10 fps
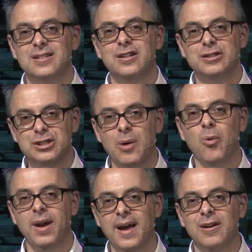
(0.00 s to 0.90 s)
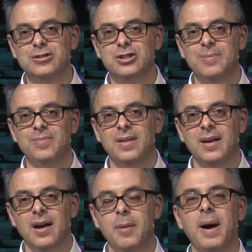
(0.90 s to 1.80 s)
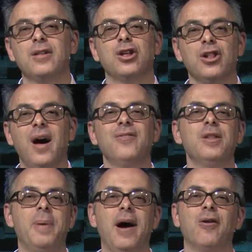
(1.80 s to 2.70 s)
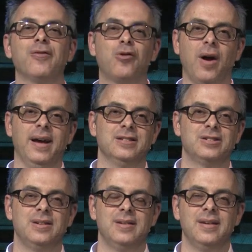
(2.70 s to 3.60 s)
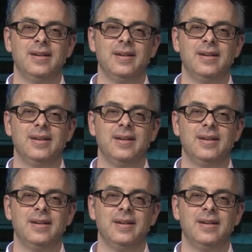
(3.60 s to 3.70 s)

to someone else about the love and the power of Christ.